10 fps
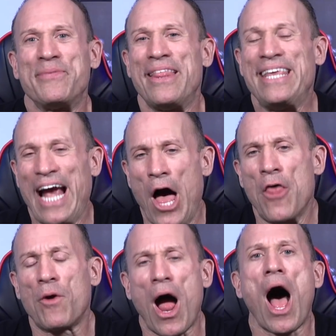The
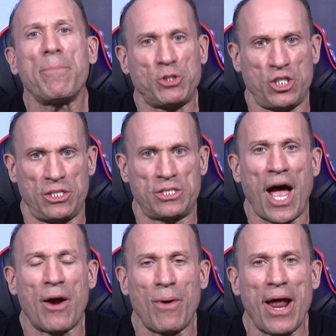other options,
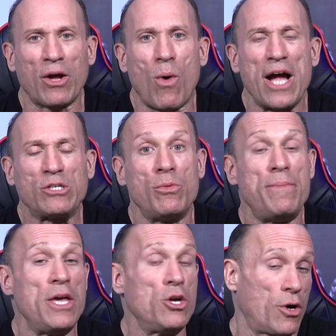diuretic-wise, would
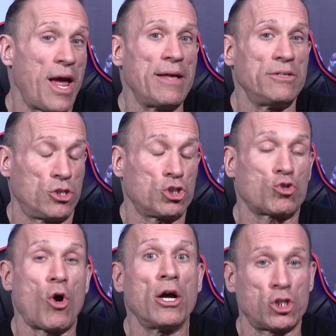be your
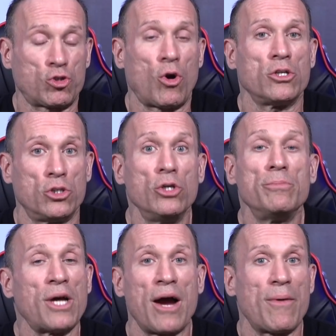strong loop
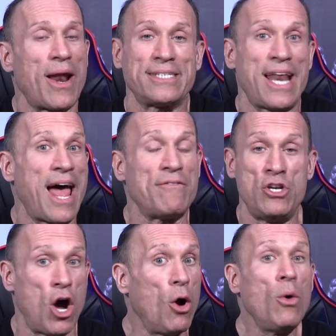diuretics that have
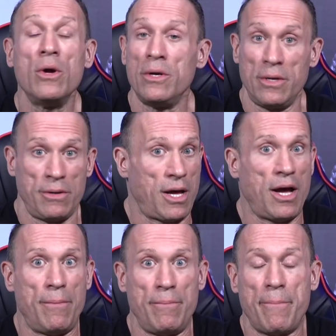no
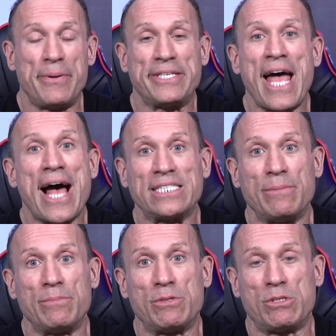
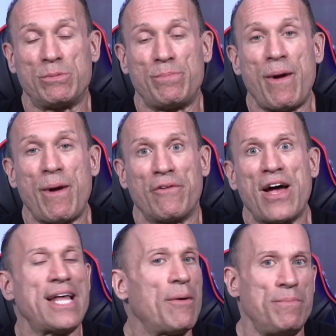potassium-sparing effects. That
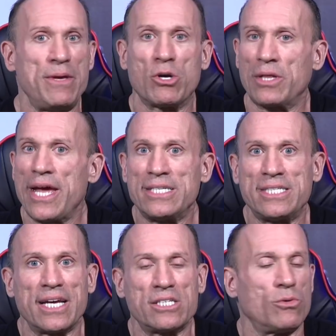would be your
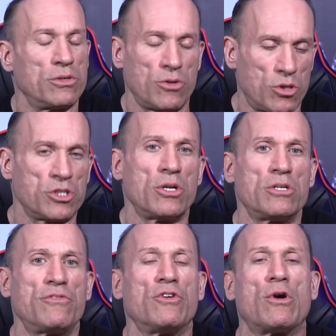Lasix, also known as
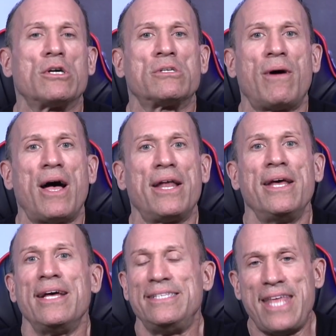furosemide,
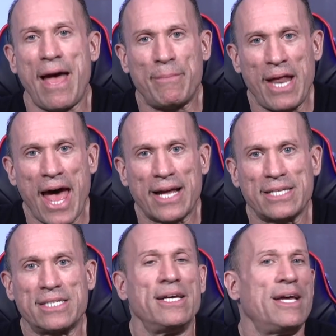Demidex,
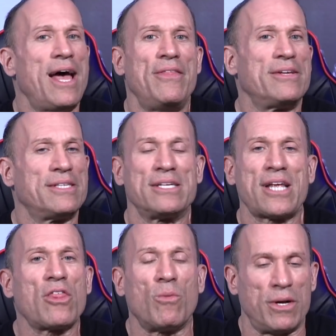and there's
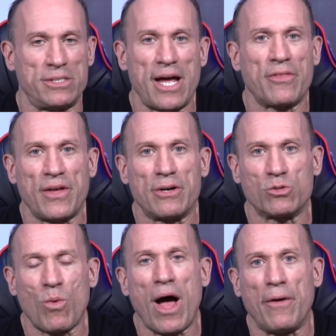other ones out there as
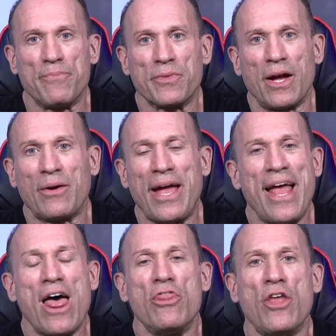well. Okay,
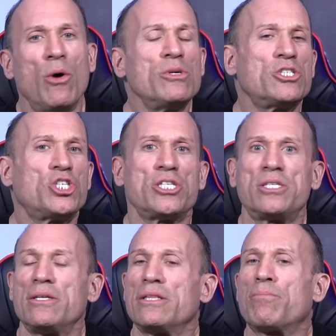
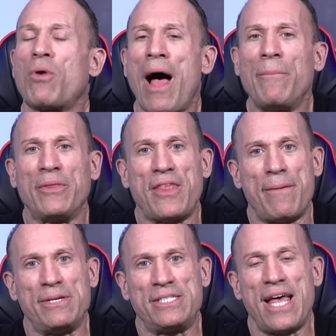the problem with them
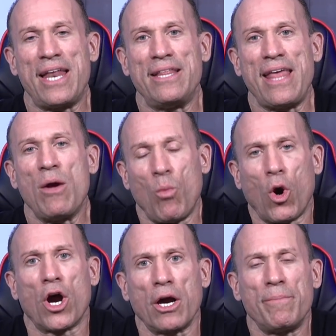is that they
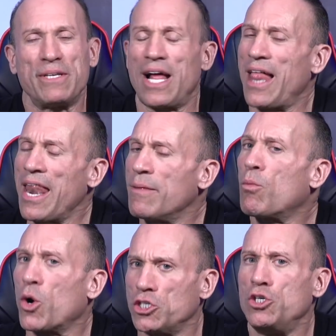work, but a lot of them
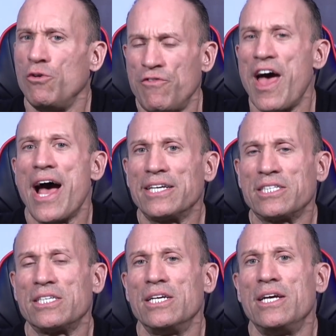work too
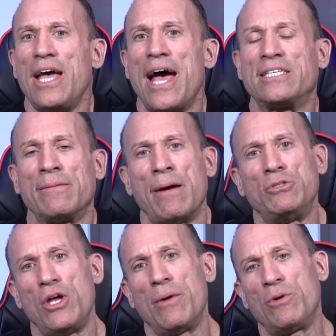fast. And sometimes
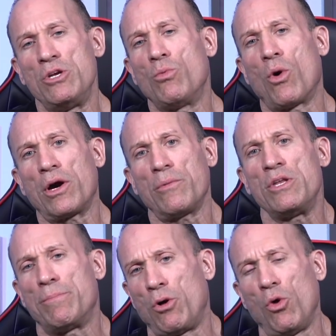when
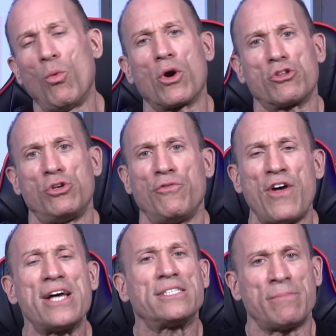you pull water too
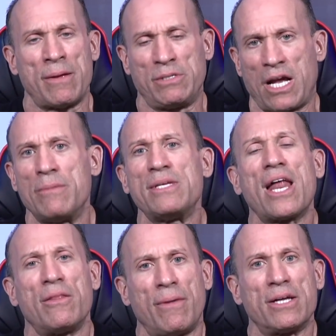fast, sometimes it comes out
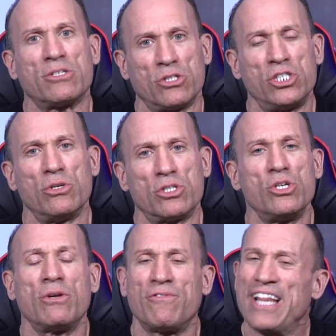of the muscle too. So you
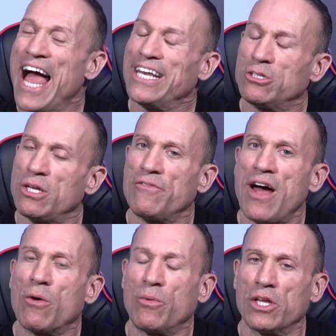can flatten yourself
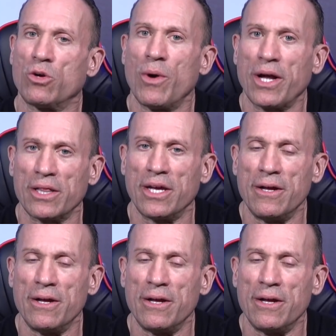out really quickly.